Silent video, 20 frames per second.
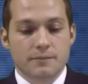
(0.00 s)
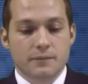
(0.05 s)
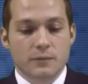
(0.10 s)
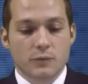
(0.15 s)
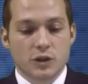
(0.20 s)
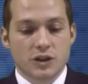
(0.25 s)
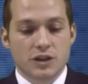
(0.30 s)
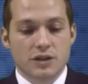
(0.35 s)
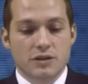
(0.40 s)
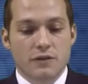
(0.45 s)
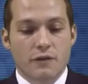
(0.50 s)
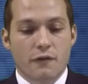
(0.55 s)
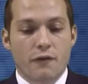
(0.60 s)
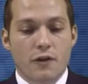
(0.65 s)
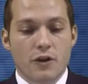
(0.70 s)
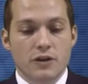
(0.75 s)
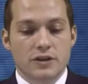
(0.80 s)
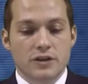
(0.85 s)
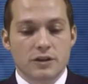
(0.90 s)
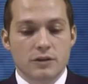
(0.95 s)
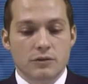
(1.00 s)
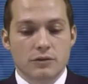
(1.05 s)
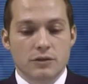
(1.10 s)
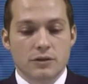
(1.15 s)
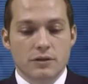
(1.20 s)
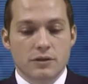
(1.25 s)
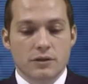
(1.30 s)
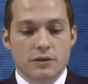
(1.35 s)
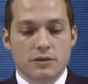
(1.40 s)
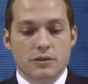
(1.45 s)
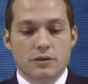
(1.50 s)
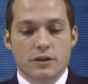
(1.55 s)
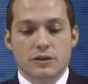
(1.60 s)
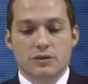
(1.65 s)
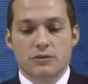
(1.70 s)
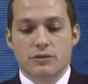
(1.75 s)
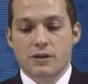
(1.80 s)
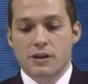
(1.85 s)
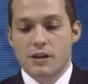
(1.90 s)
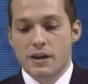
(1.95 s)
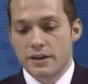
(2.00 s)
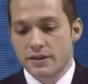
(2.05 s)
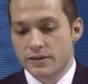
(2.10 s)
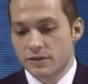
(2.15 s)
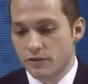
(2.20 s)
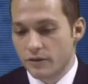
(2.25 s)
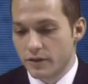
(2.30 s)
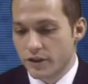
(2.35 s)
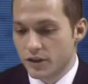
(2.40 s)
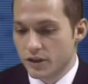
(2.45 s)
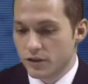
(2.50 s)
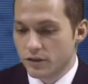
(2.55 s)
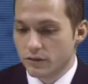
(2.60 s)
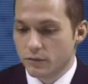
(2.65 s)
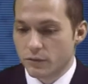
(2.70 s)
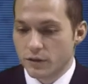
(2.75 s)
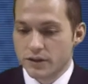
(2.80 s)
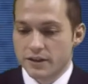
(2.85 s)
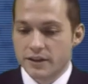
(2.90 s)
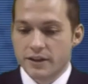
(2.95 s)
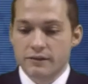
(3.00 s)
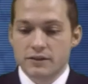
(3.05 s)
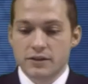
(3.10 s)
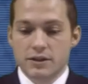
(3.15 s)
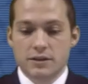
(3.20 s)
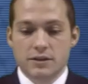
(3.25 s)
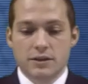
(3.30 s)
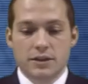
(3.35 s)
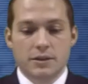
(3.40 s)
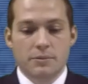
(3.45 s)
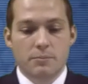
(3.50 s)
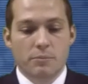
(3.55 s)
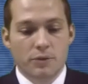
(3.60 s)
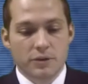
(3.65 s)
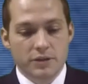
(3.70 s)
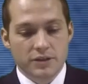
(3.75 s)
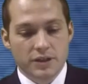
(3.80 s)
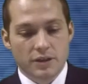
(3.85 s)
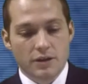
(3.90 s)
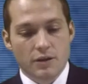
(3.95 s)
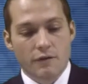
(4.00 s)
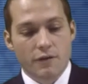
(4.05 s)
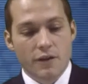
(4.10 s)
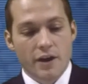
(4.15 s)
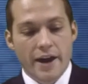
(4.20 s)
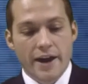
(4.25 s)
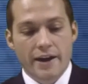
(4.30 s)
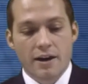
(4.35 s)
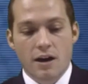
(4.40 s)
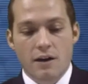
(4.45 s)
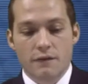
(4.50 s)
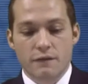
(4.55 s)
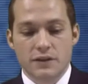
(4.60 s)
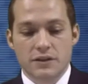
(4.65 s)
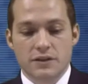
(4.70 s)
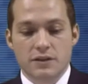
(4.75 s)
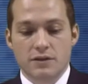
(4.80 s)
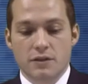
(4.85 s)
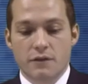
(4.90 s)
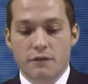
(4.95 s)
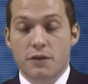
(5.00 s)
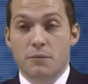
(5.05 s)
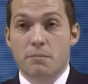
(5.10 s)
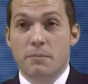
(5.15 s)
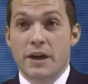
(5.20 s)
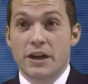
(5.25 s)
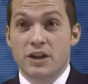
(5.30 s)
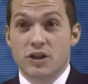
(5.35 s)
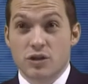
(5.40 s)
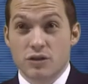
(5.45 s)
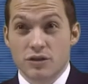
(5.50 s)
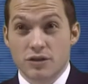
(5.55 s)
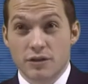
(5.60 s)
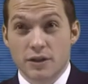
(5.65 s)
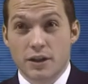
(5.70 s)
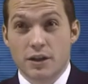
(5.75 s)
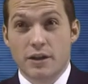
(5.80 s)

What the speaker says: which is the first industrialized region with 70% of the head offices of the majors